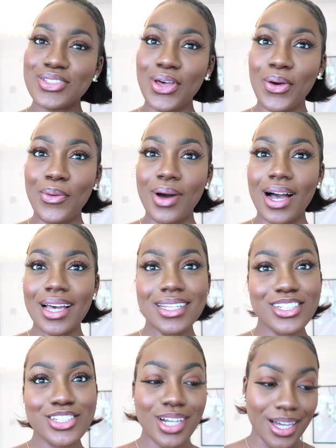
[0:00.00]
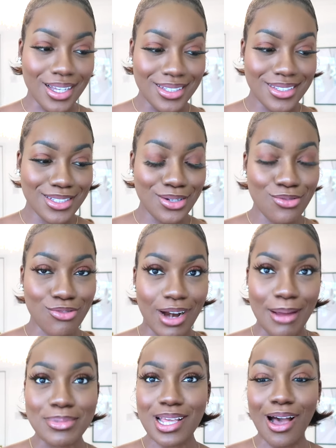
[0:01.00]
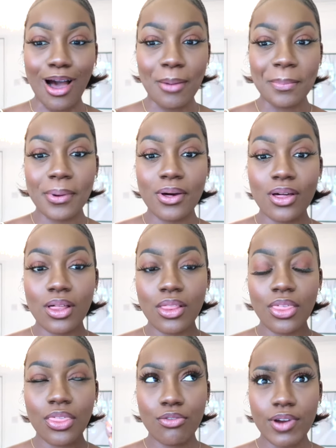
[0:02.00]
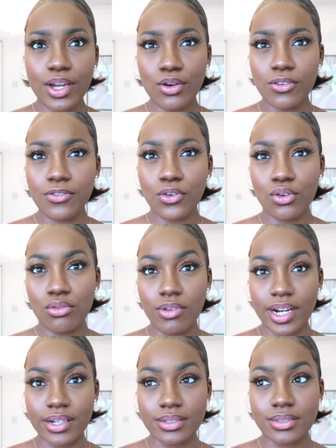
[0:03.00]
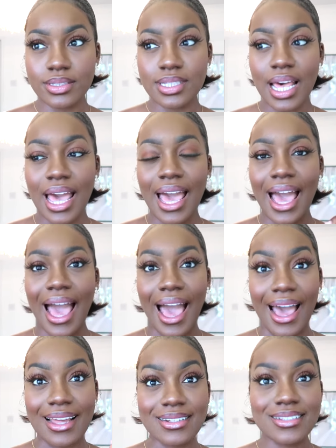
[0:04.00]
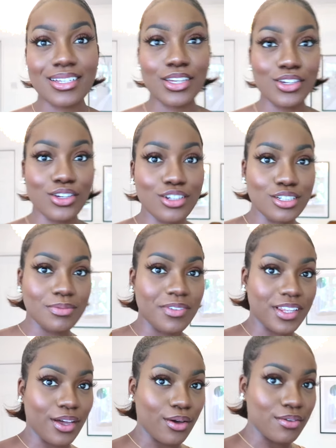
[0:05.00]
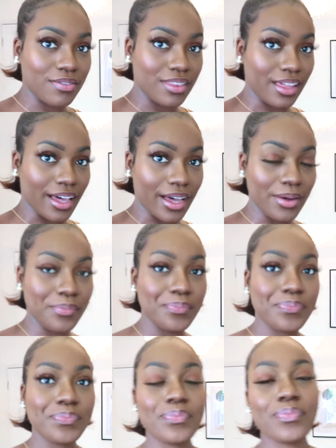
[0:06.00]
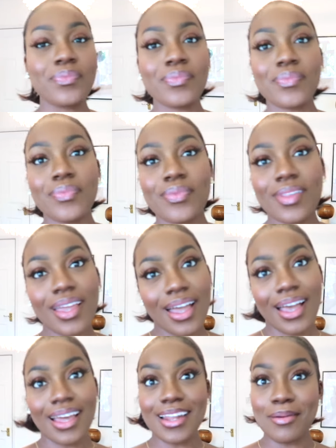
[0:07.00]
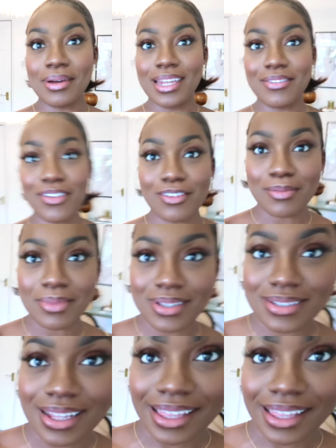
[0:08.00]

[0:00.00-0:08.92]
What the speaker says: so I just wrapped up 3 or 4 reels and a YouTube video over there, and now my living room looks